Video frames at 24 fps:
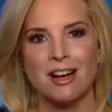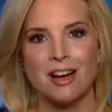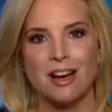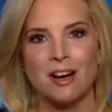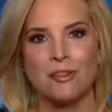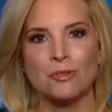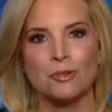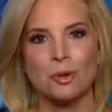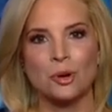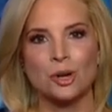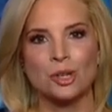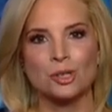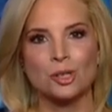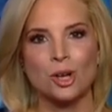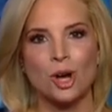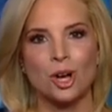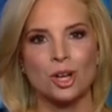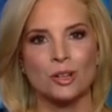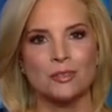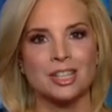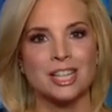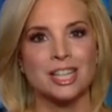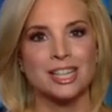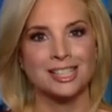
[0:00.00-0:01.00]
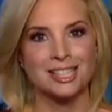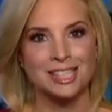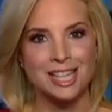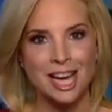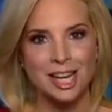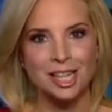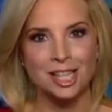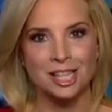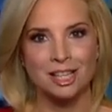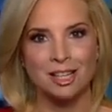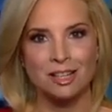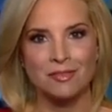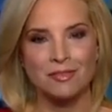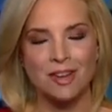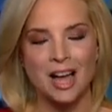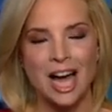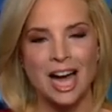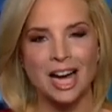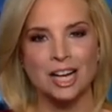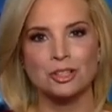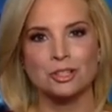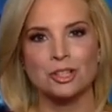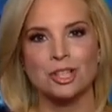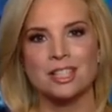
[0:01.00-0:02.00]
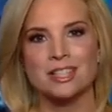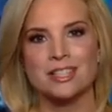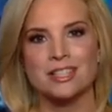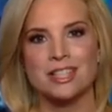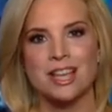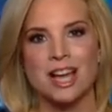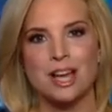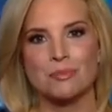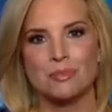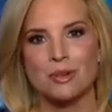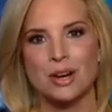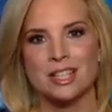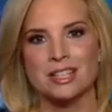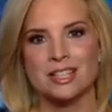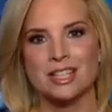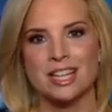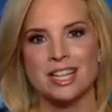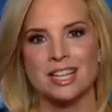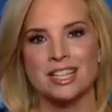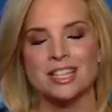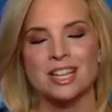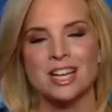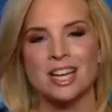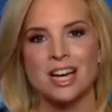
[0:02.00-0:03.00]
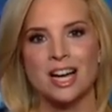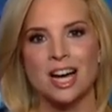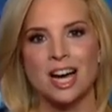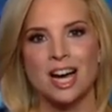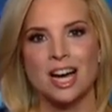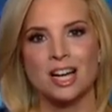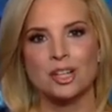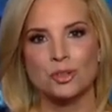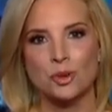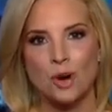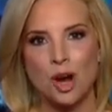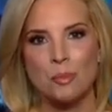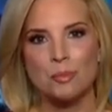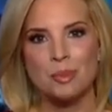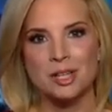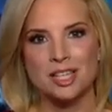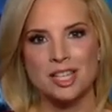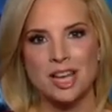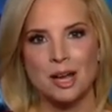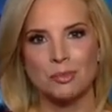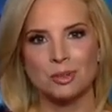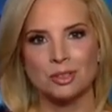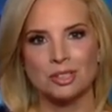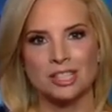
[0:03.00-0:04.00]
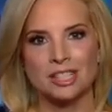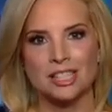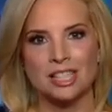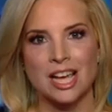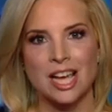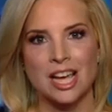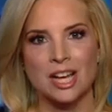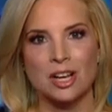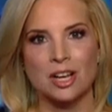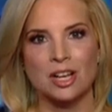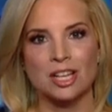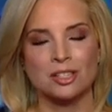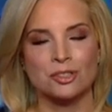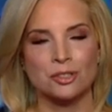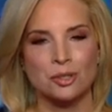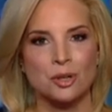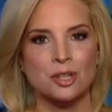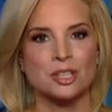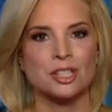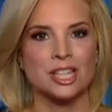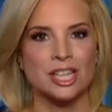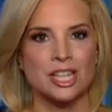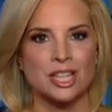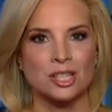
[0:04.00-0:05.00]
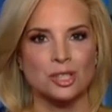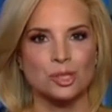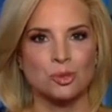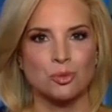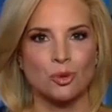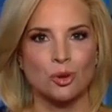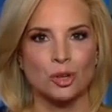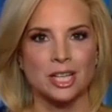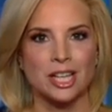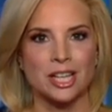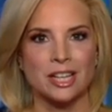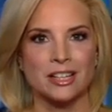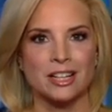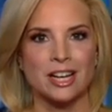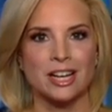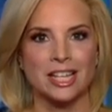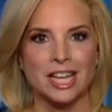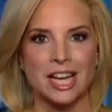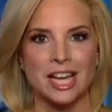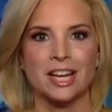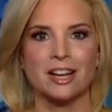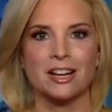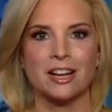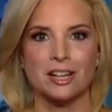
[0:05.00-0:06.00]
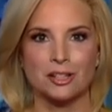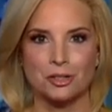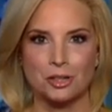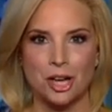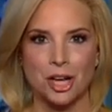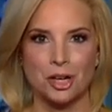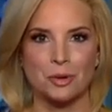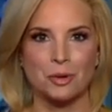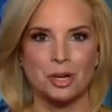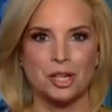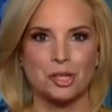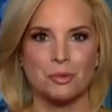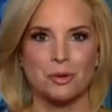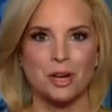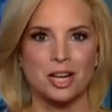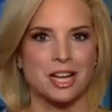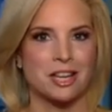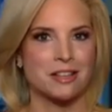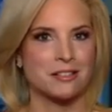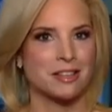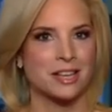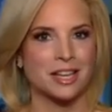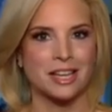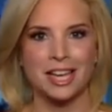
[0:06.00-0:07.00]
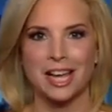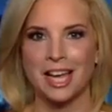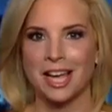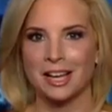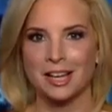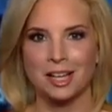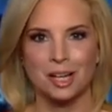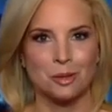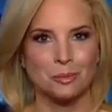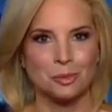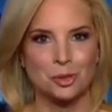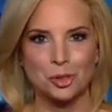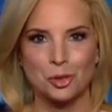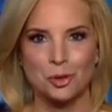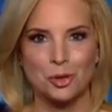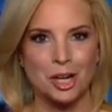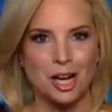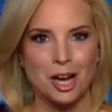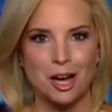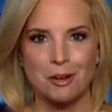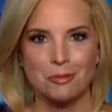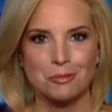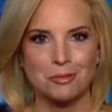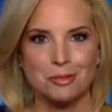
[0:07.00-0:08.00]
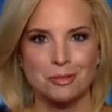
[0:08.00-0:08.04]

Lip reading: of course, all the executive actions that President Trump is able to take as soon as he is sworn in again January 20th. It can't come soon enough.